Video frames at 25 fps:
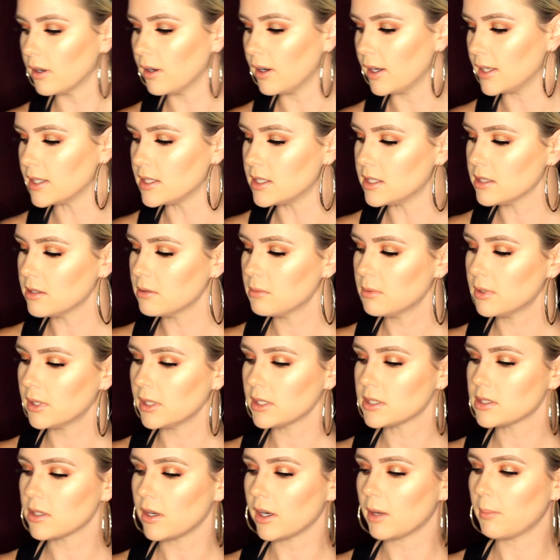I did want
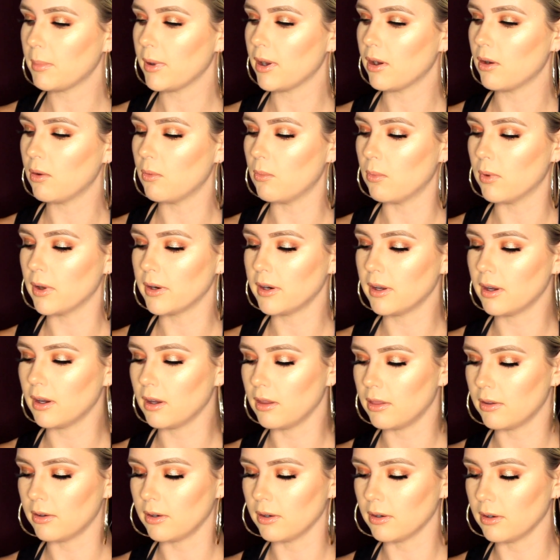to talk about one
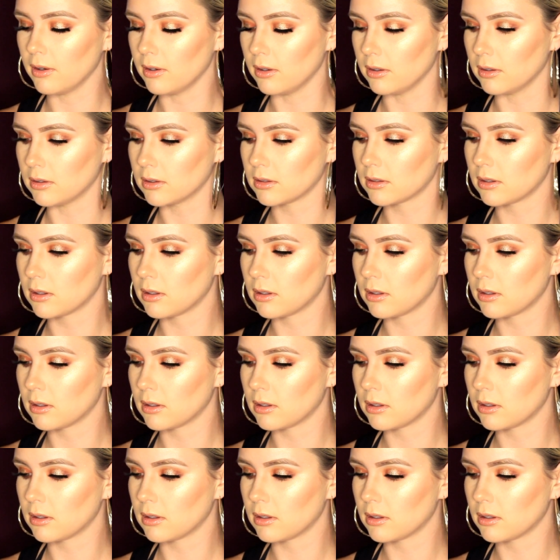other